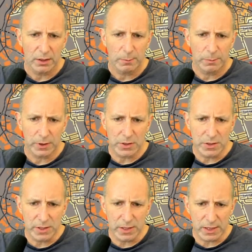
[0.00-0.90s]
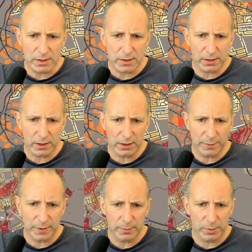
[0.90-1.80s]
because these are the kind of
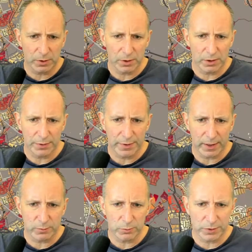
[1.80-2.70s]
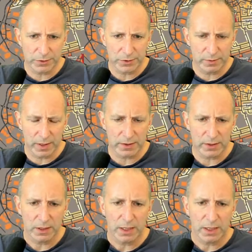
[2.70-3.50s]
people that want to rent.